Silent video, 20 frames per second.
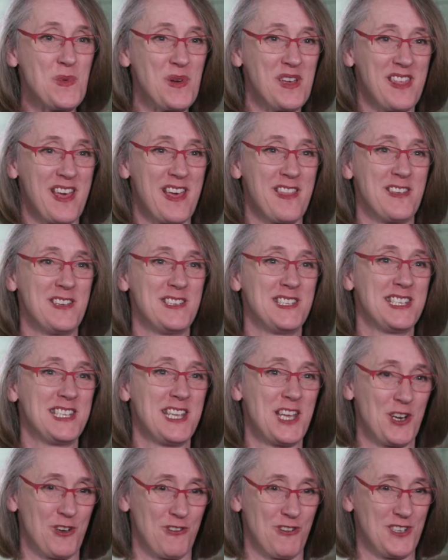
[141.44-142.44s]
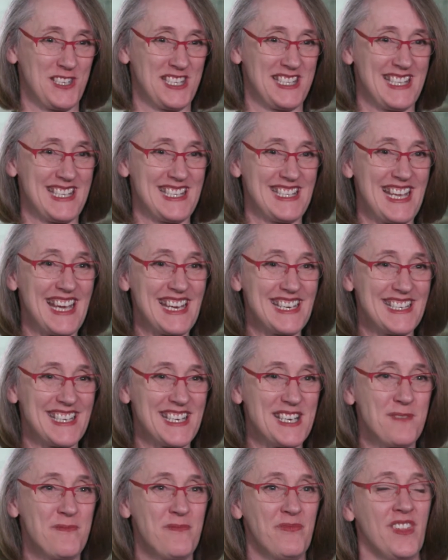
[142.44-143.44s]
with others across the
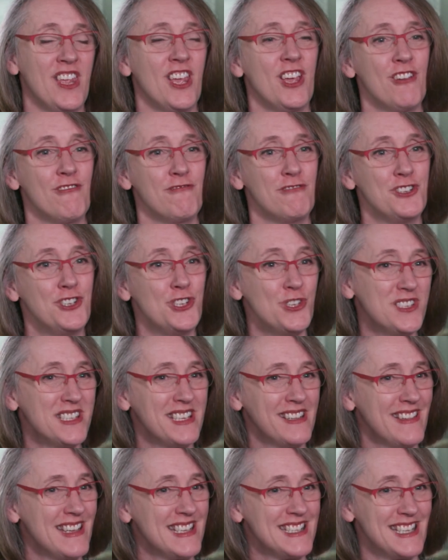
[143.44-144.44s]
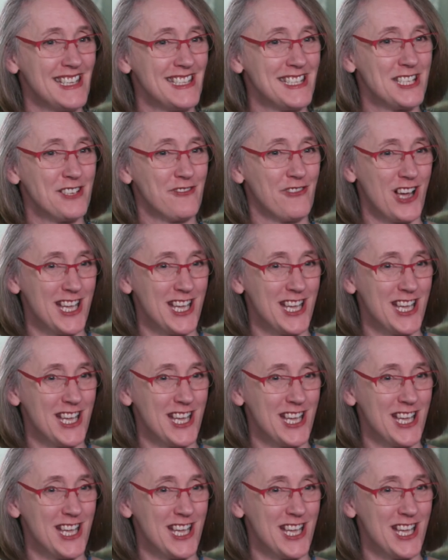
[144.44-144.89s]
sector, reducing their sense of